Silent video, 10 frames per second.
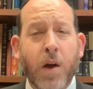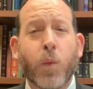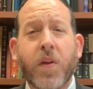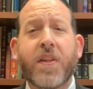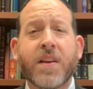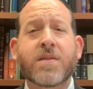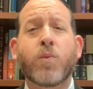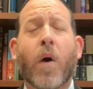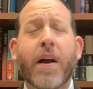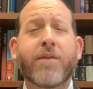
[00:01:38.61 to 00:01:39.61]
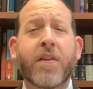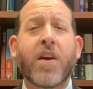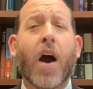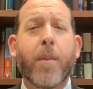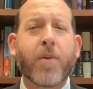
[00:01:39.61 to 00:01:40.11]
with his wine for
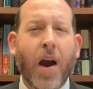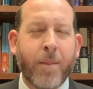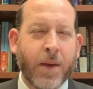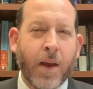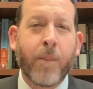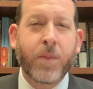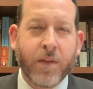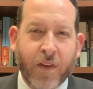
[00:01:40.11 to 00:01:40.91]
the upcoming Yom